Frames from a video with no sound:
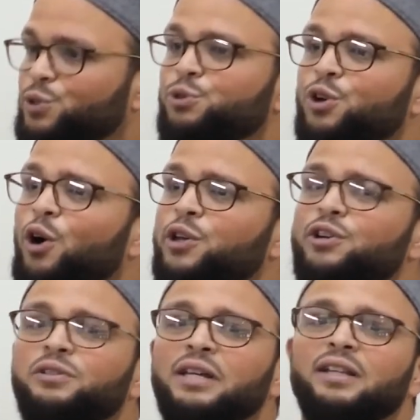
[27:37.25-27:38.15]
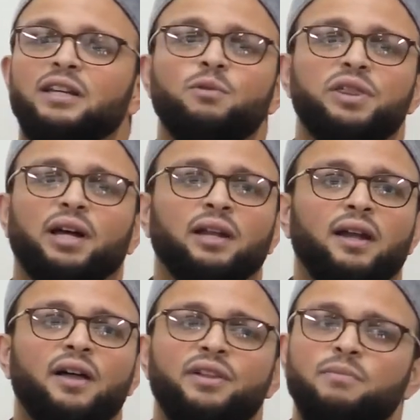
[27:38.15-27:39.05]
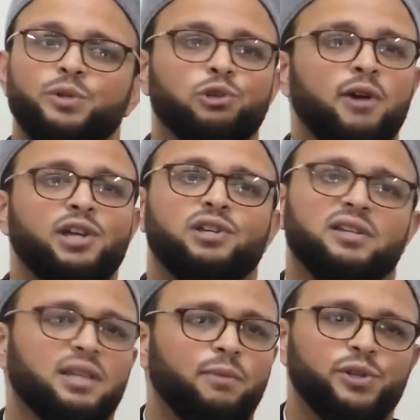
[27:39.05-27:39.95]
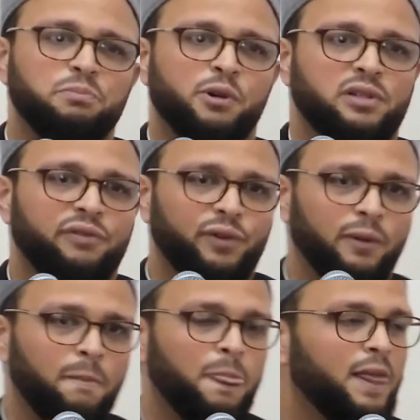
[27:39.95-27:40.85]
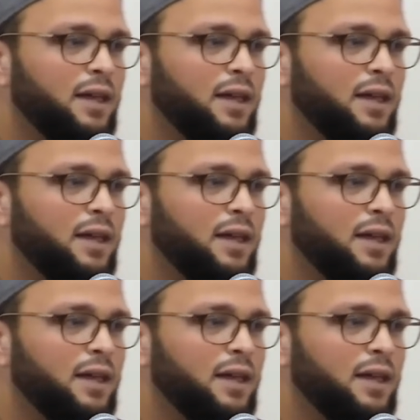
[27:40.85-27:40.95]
You know you're dealing with Allah, the most gracious, the most merciful.